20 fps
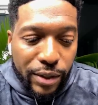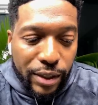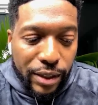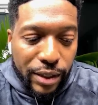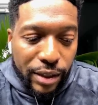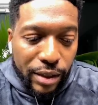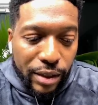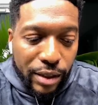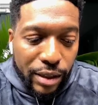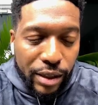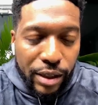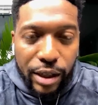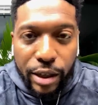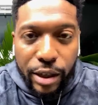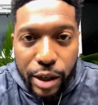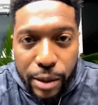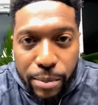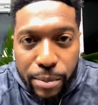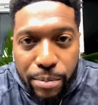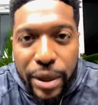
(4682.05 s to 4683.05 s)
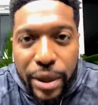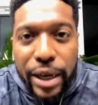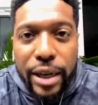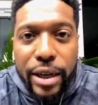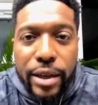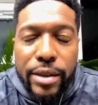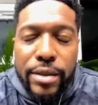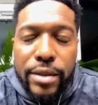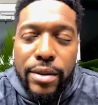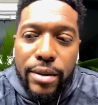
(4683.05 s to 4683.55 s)
uh an, an
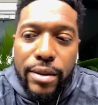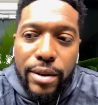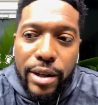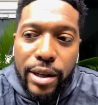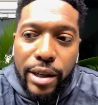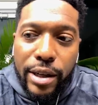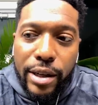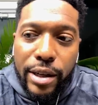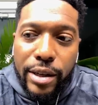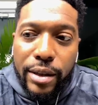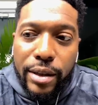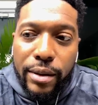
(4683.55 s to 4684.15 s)
immediate thing.